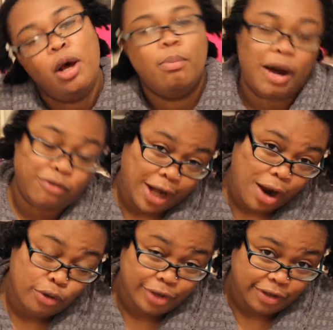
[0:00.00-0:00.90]
but I've run
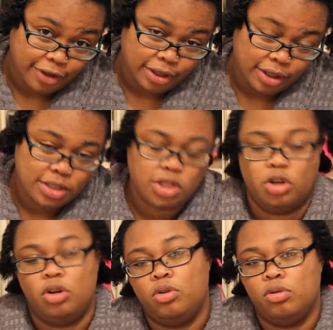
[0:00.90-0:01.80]
out of leave-in,
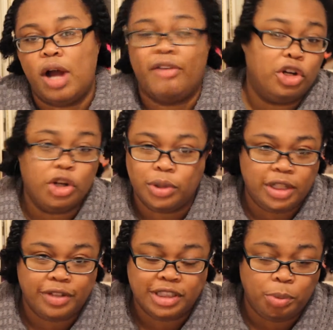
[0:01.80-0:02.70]
so I've got no
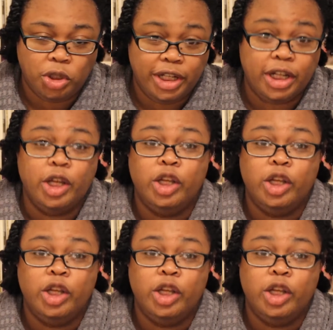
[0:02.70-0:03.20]
leave-in to put in.